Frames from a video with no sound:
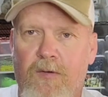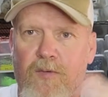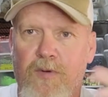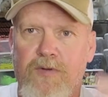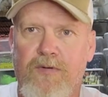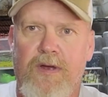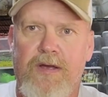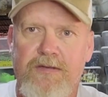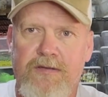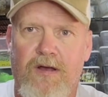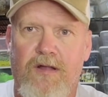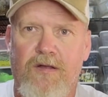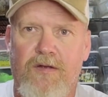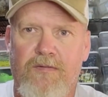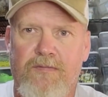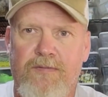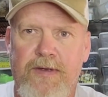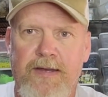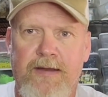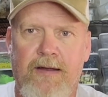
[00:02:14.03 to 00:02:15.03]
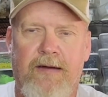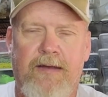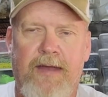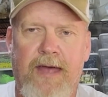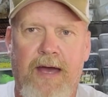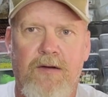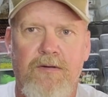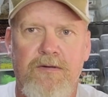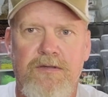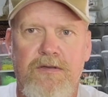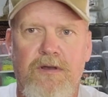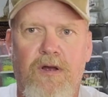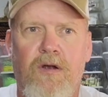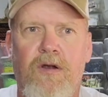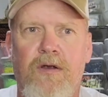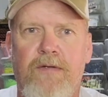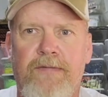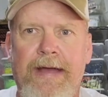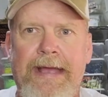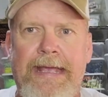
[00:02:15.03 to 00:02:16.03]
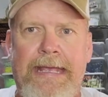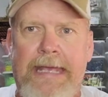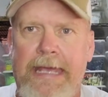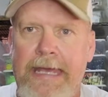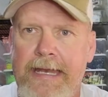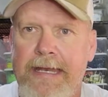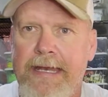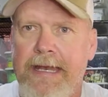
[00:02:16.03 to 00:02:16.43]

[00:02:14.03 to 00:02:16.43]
we raise all our feed on house, or if I get